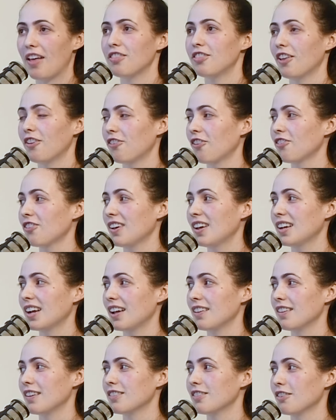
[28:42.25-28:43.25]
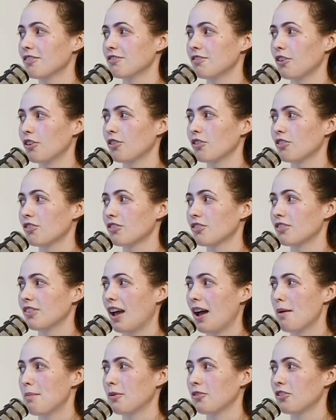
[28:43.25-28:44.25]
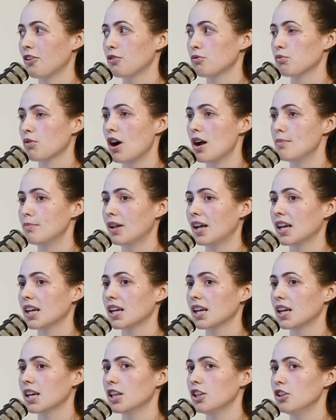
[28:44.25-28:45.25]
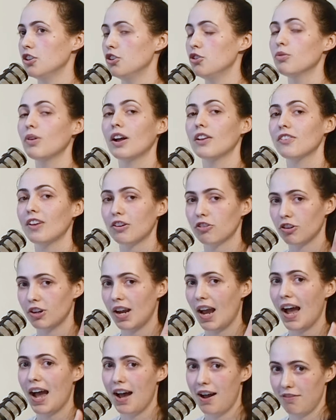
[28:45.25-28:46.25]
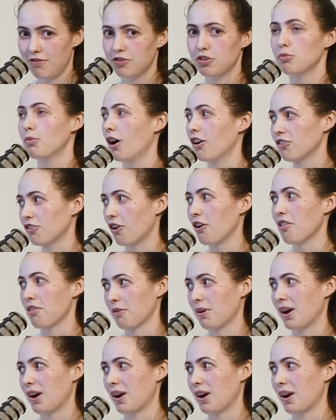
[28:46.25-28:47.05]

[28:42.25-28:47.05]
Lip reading: This is like I think the first episode where I'm like, you guys actually have to watch all 3.